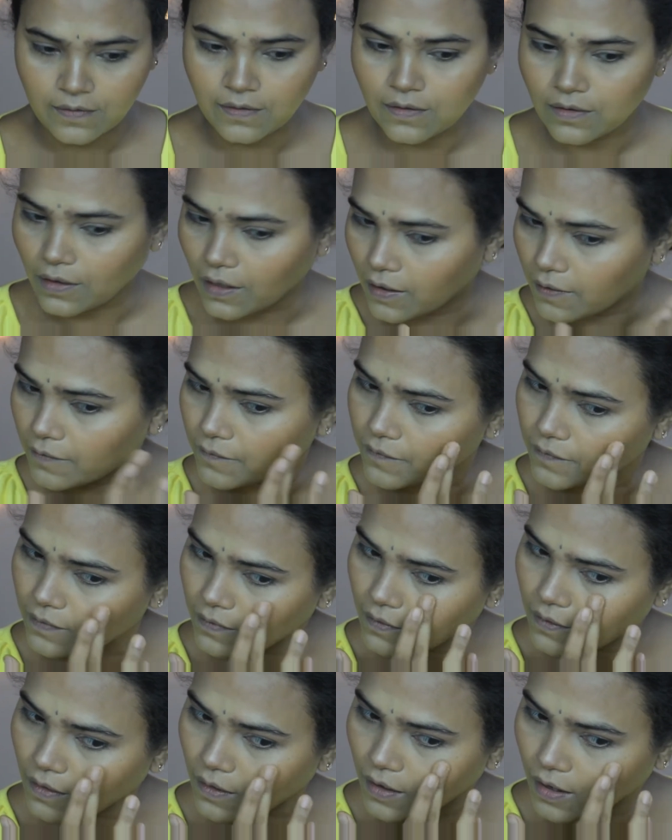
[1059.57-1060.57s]
Yeah,
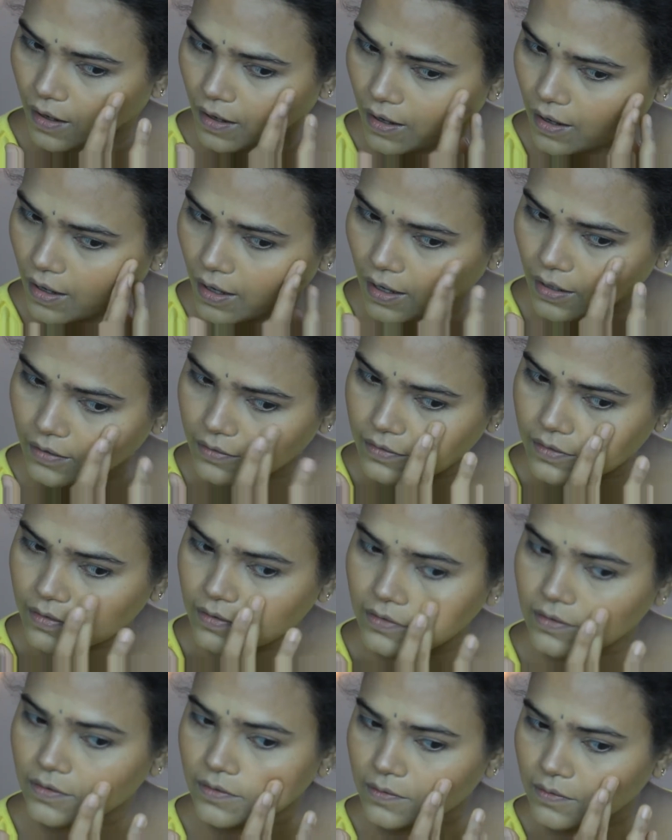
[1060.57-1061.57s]
and
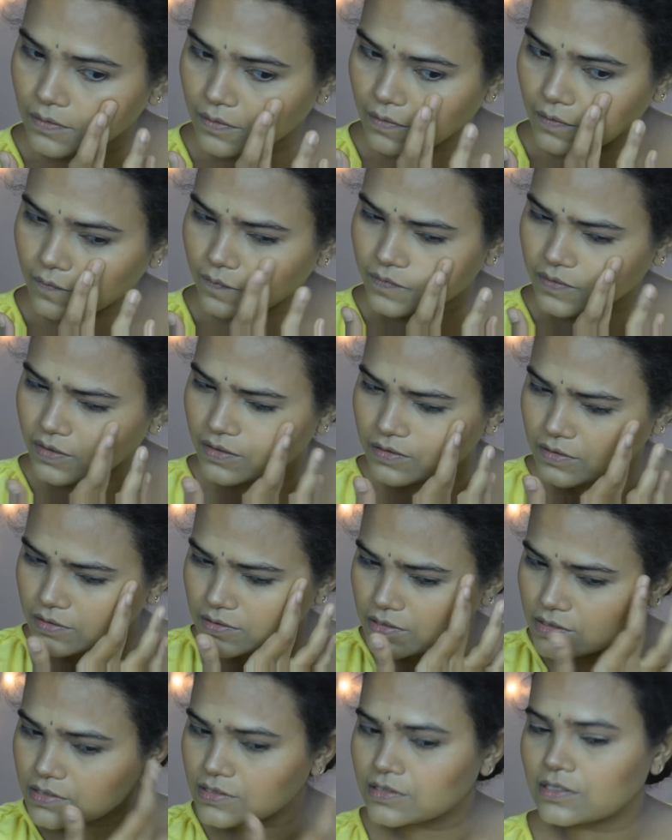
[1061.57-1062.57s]
then, you know,
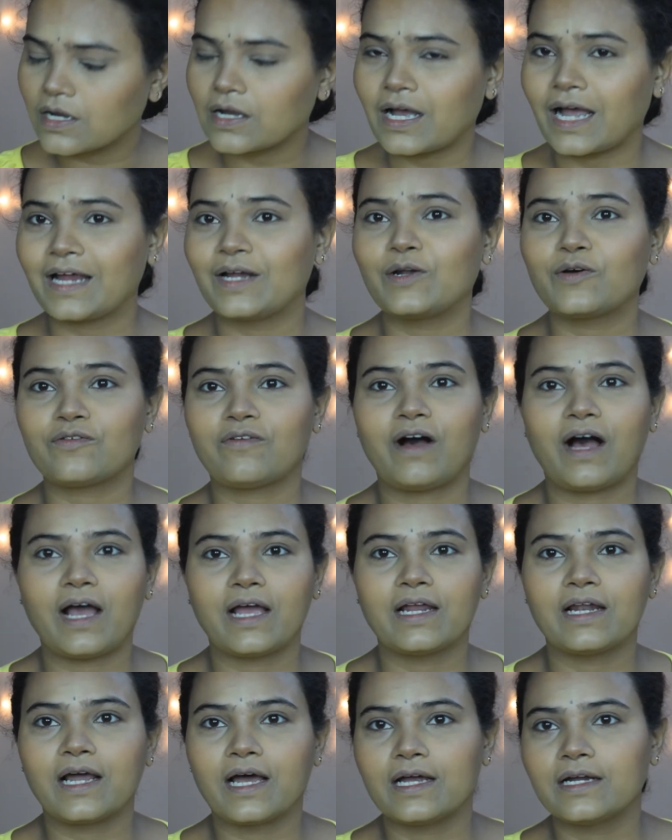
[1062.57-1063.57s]
this is the kind of
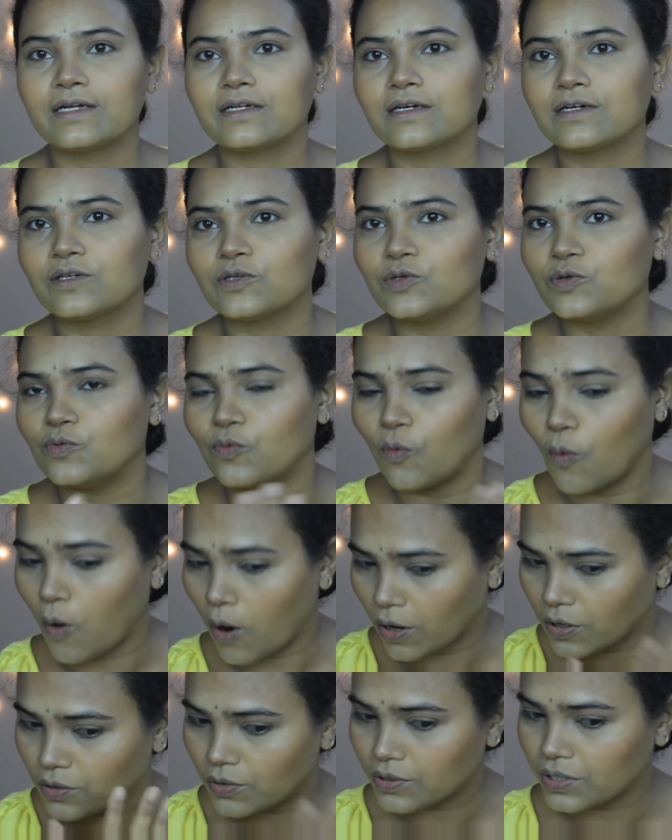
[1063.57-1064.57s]
highlighter you
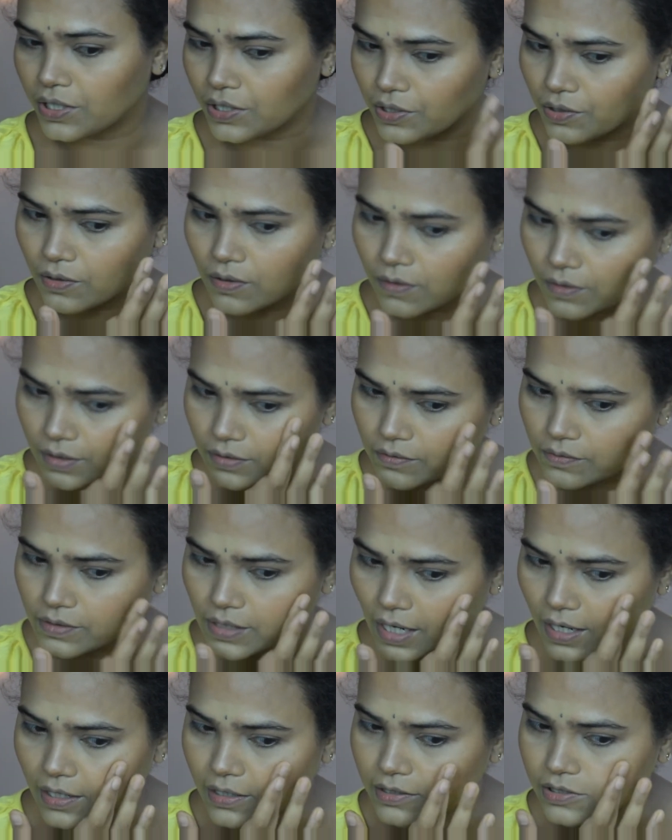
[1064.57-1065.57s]
want in your
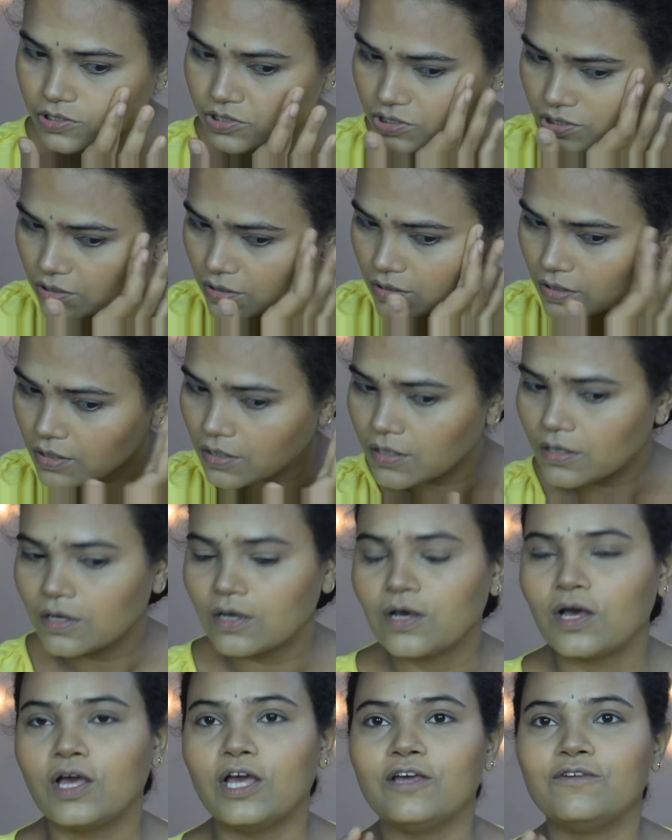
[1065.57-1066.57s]
collection
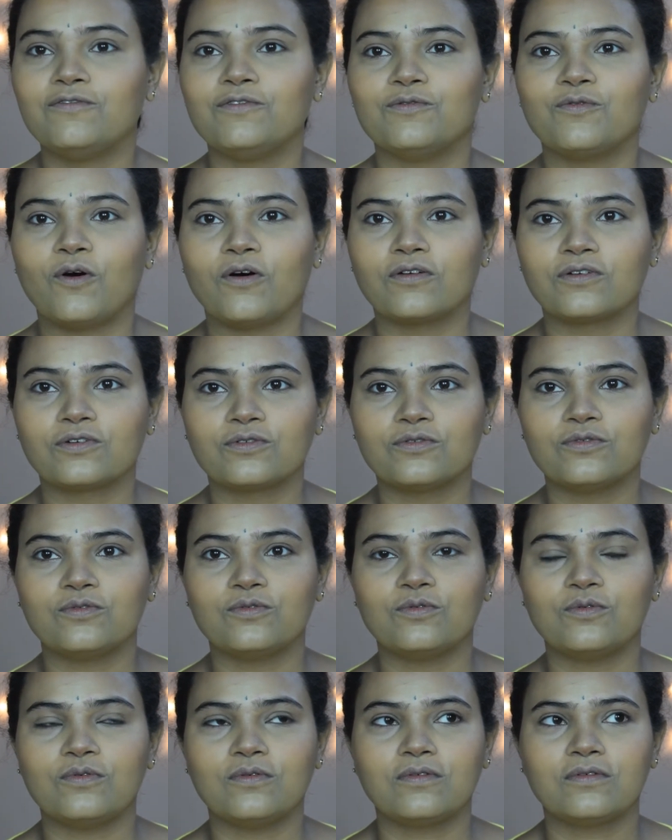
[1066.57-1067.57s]
if you want
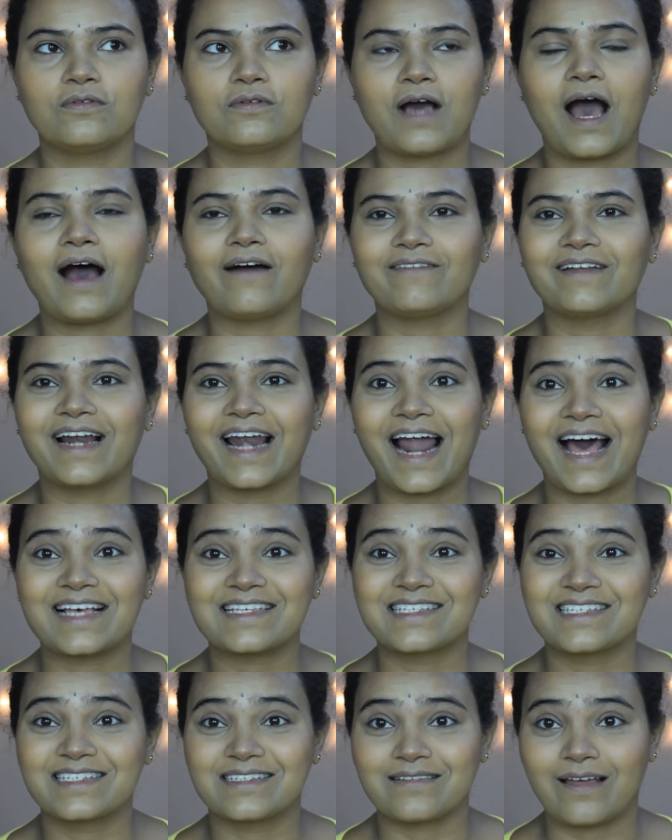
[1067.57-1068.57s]
to have
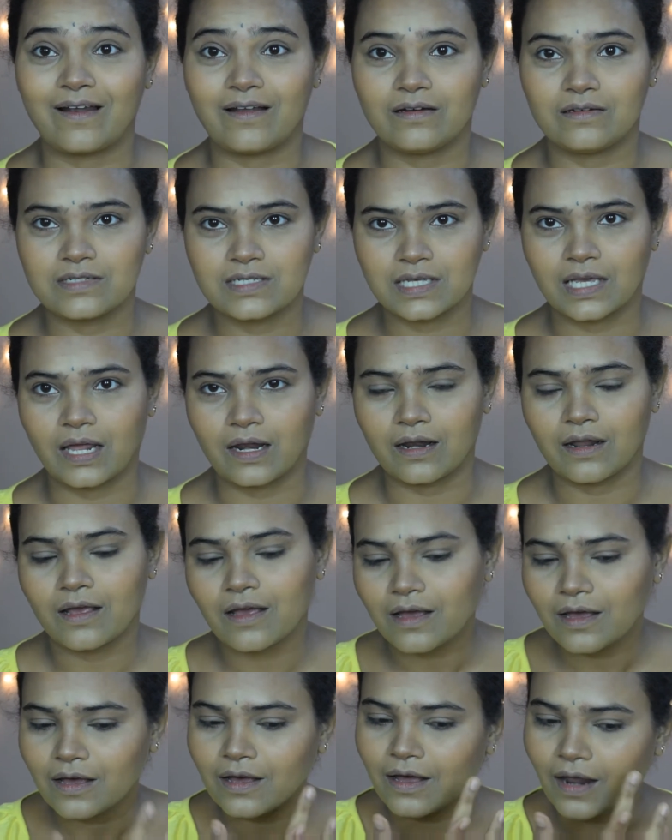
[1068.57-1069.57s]
glass skin,
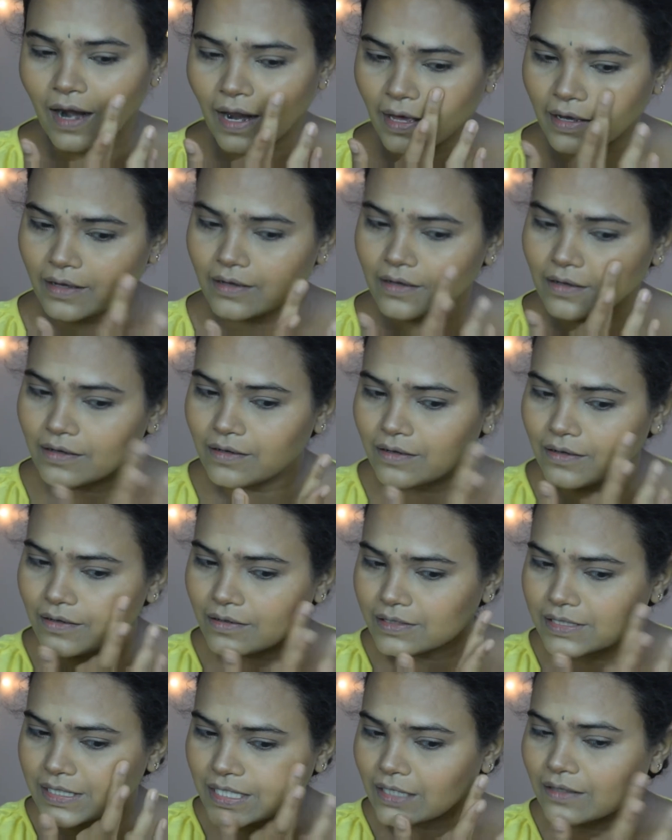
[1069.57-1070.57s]
like
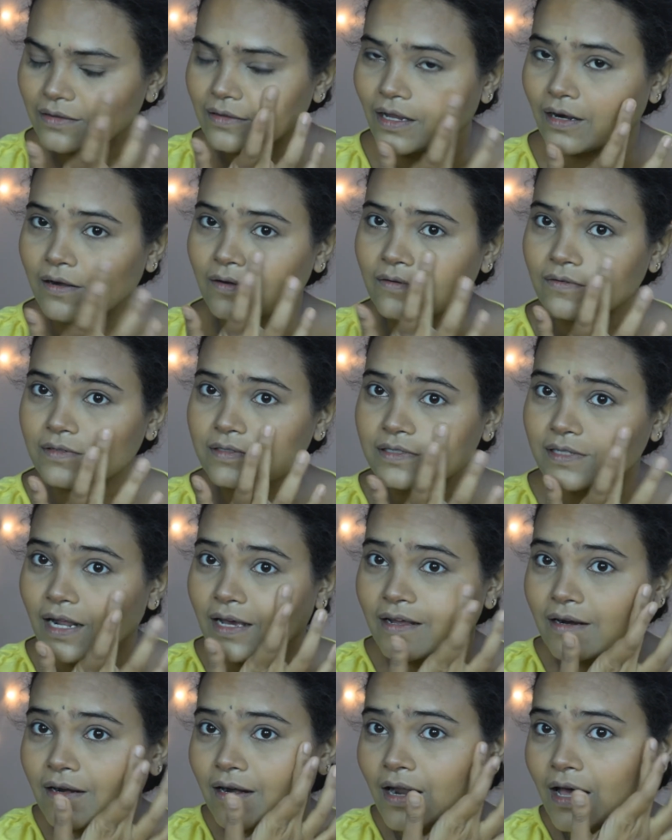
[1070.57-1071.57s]
skin that looks
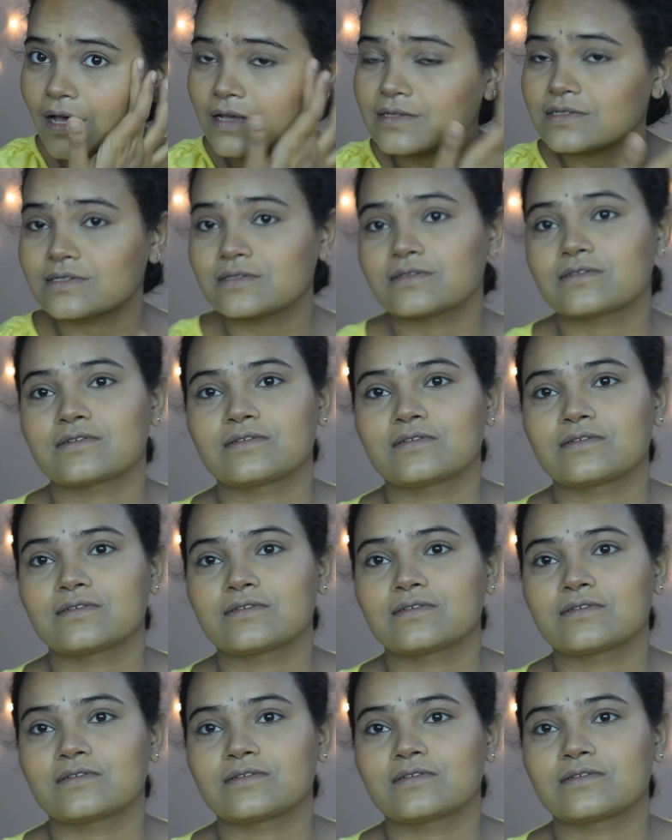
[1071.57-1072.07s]
like glass,